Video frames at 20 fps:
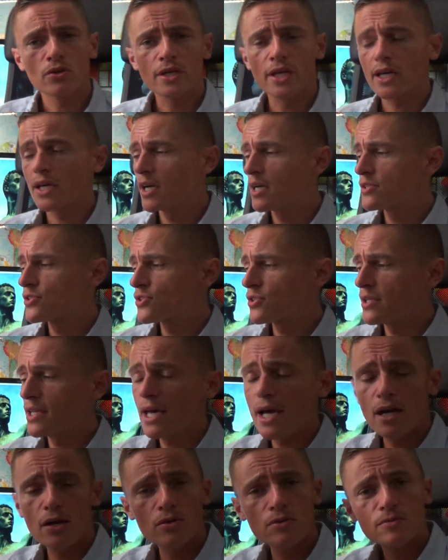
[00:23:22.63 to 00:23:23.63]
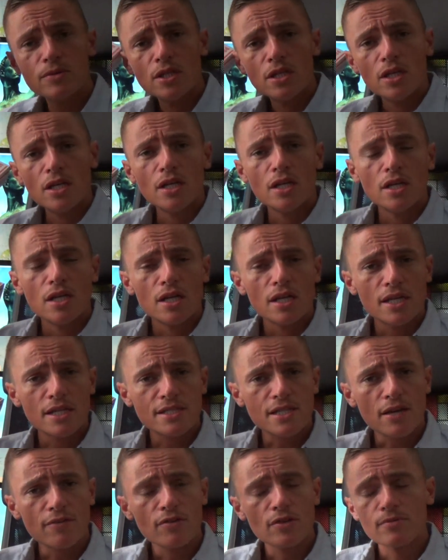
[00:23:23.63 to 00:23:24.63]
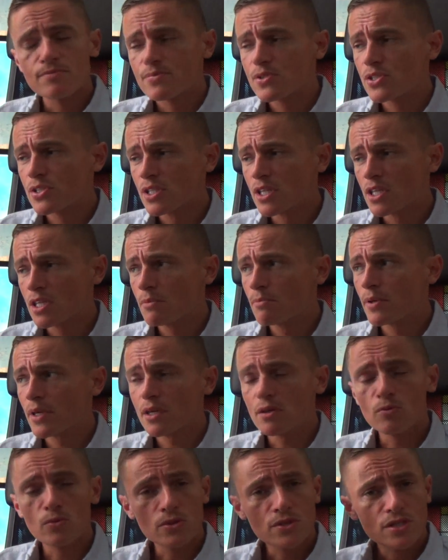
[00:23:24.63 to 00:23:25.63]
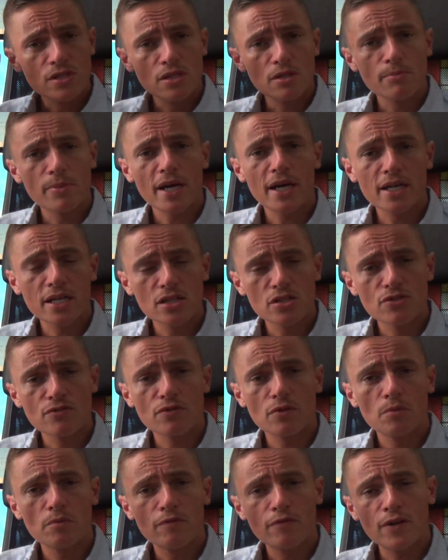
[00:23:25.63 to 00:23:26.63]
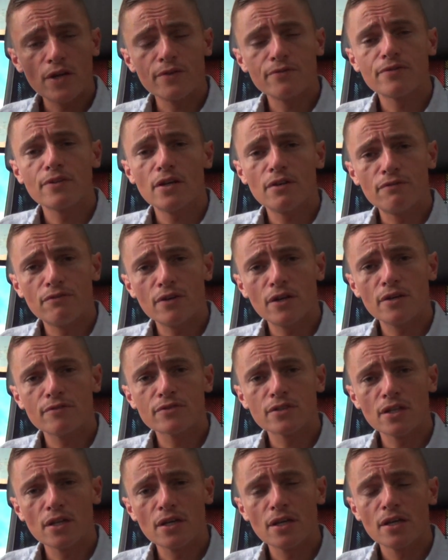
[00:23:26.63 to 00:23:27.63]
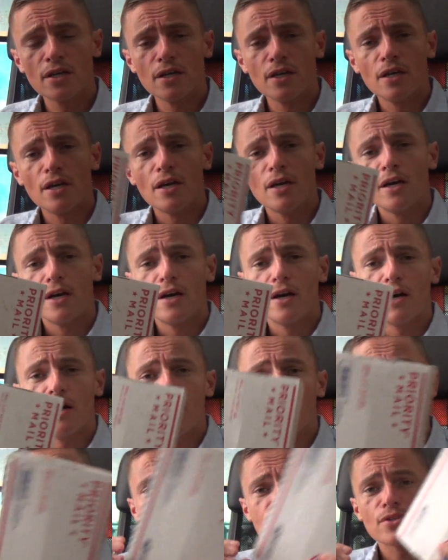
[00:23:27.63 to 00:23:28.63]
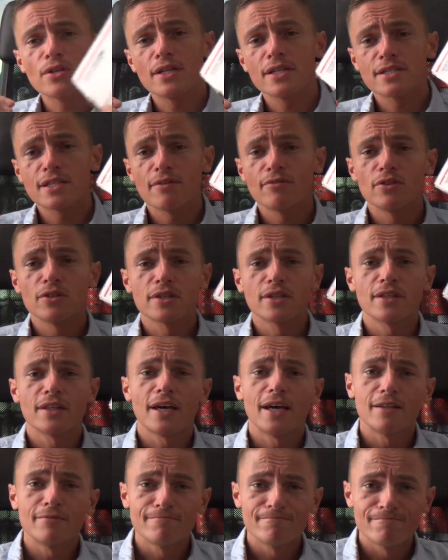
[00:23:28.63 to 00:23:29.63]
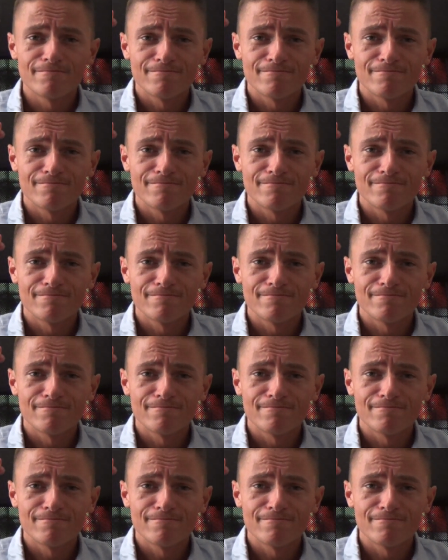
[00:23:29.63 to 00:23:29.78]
Okay, guys. So now let's have a sneaky peek what's in the package from 555 Gear. So let's have a look at that.